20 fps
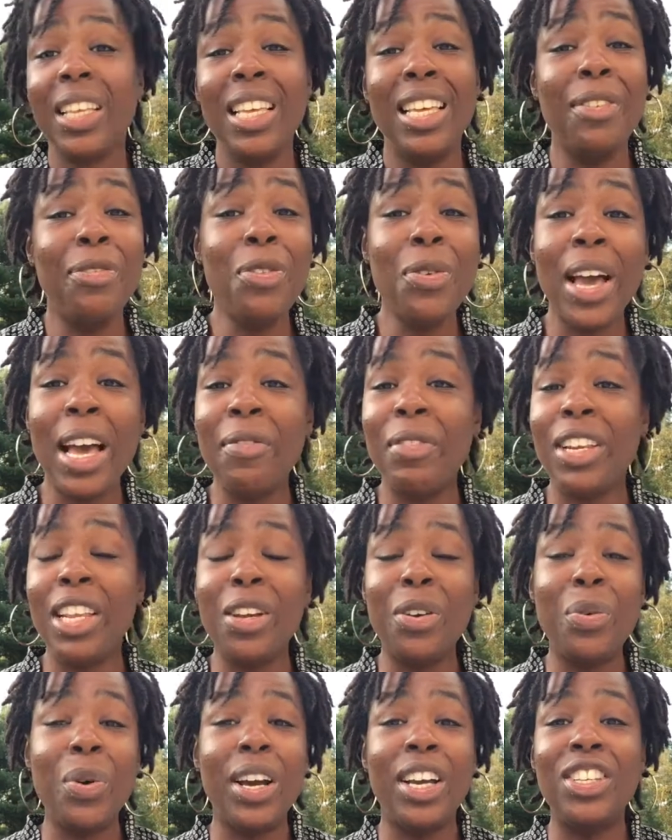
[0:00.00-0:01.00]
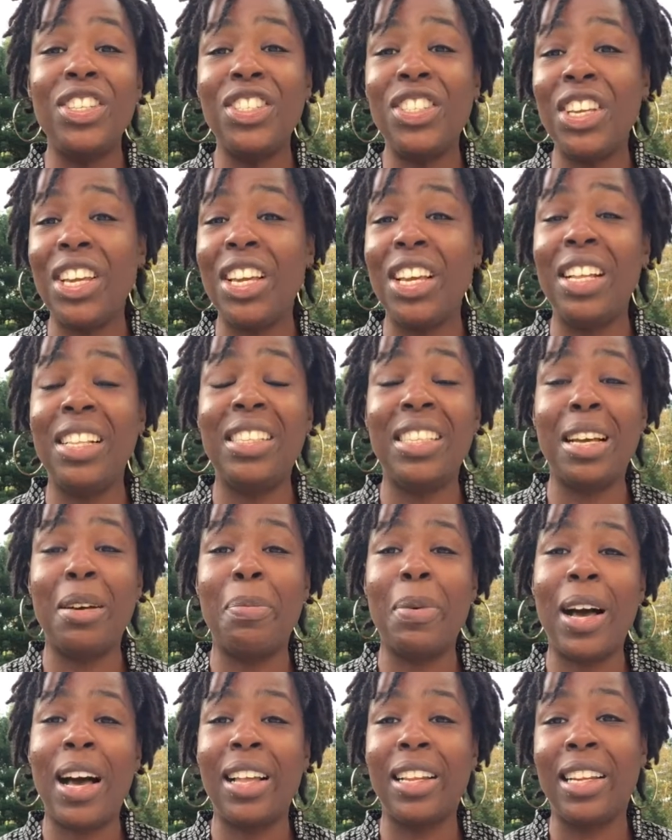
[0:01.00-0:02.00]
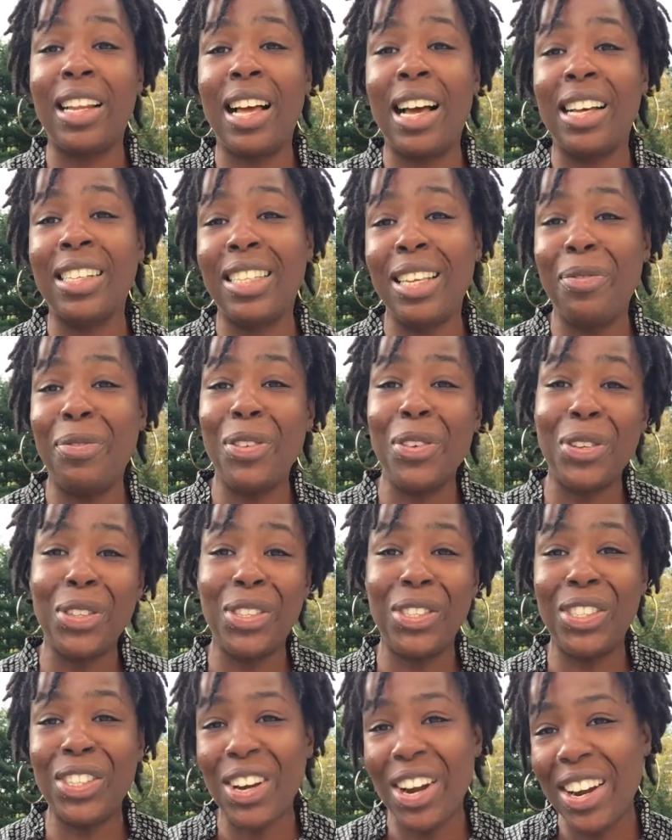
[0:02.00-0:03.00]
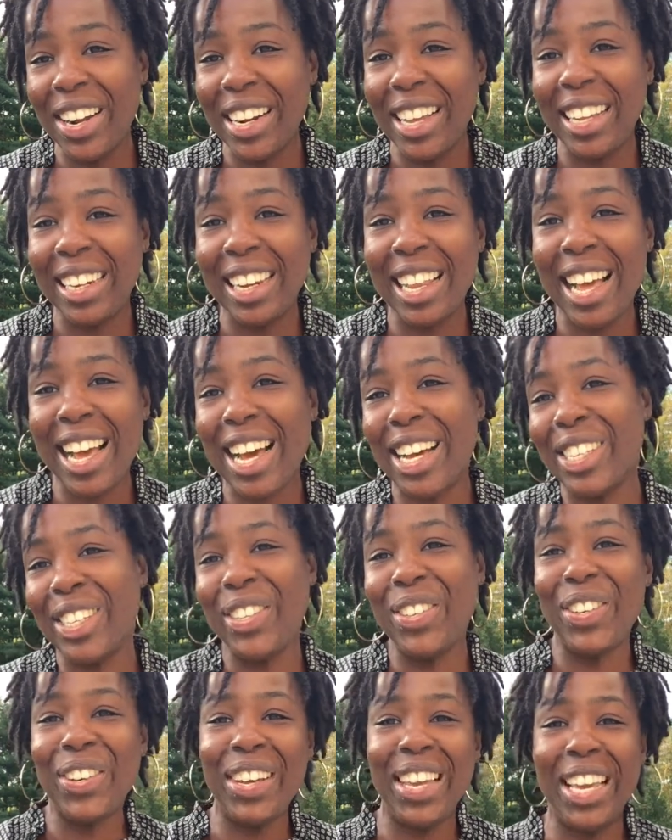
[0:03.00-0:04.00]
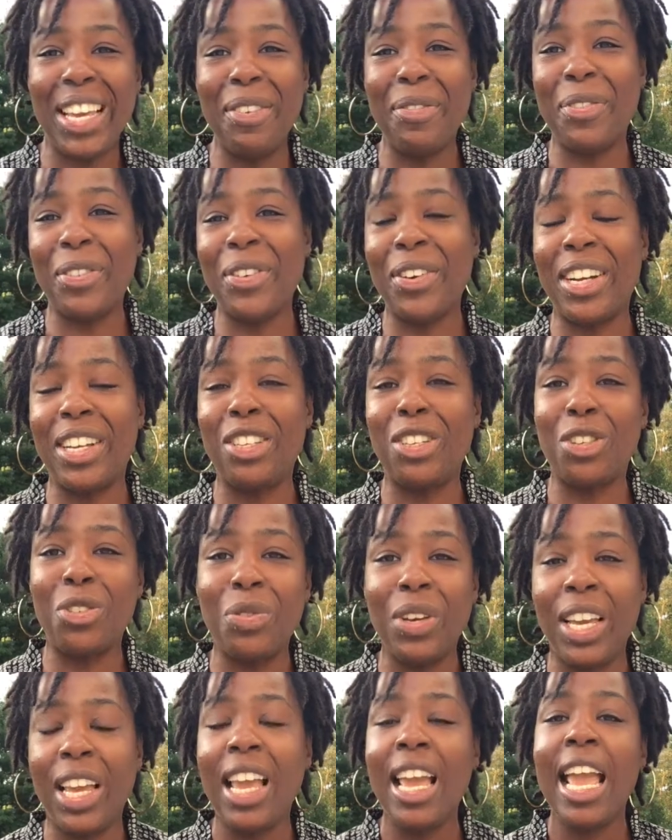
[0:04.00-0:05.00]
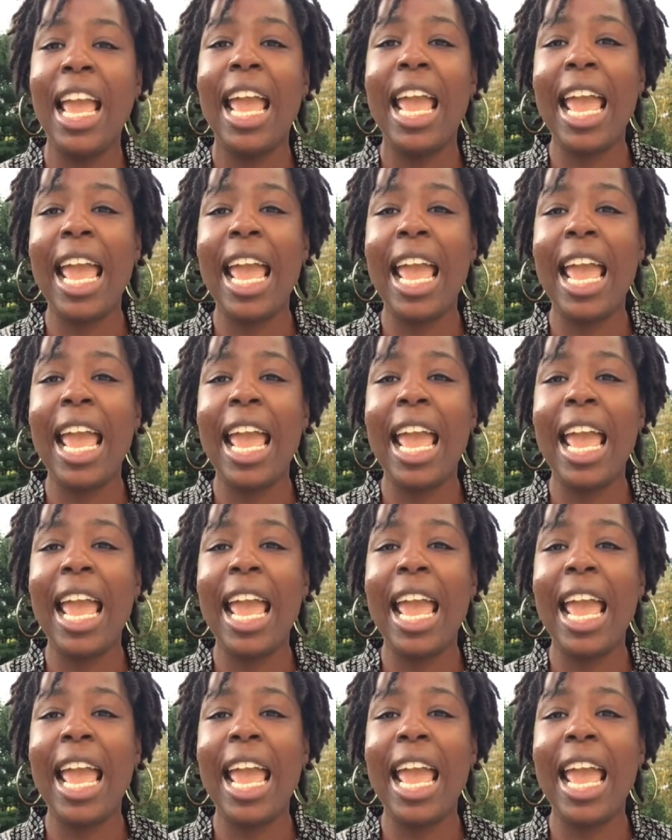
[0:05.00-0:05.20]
If you have any questions about locks, if you're starting locks, you're in for a treat.